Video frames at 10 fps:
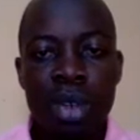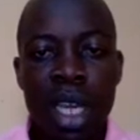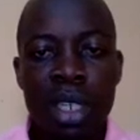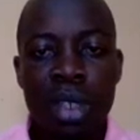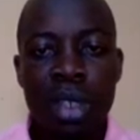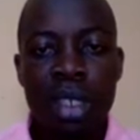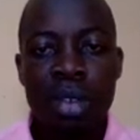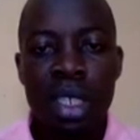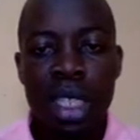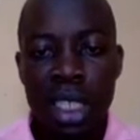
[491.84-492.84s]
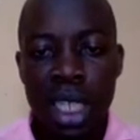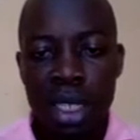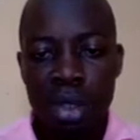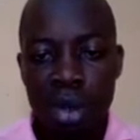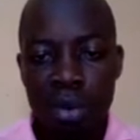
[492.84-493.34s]
try to increase the
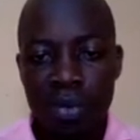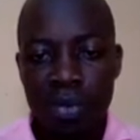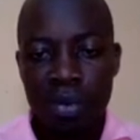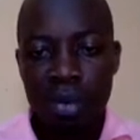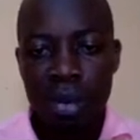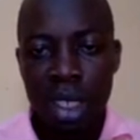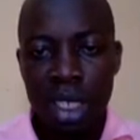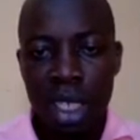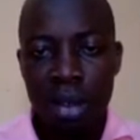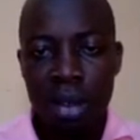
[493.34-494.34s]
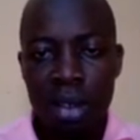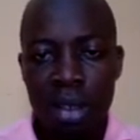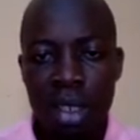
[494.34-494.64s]
size of the cell.